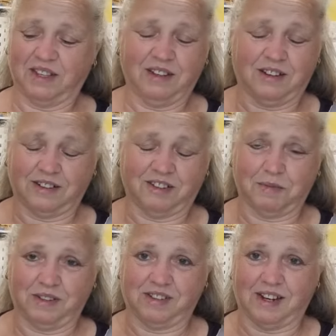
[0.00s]
lots
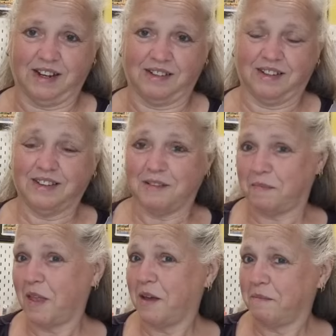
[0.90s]
of mistakes in
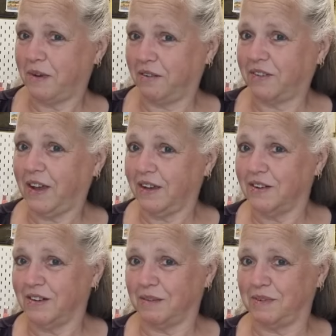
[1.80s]
them. But I've
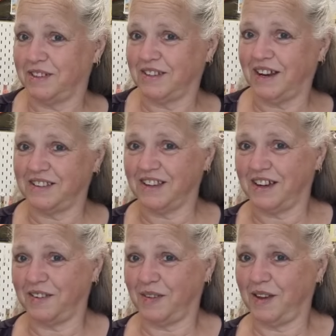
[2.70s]
taken all the mistakes
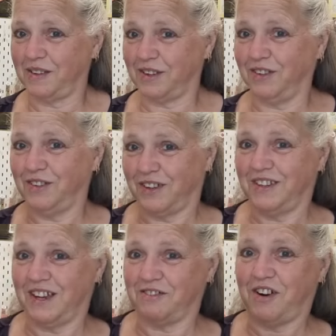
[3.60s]
out of there so you
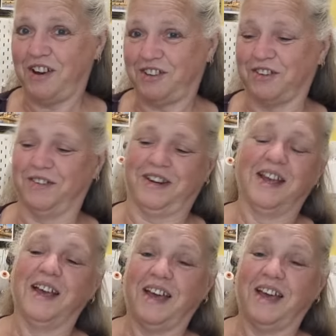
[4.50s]
can get right to it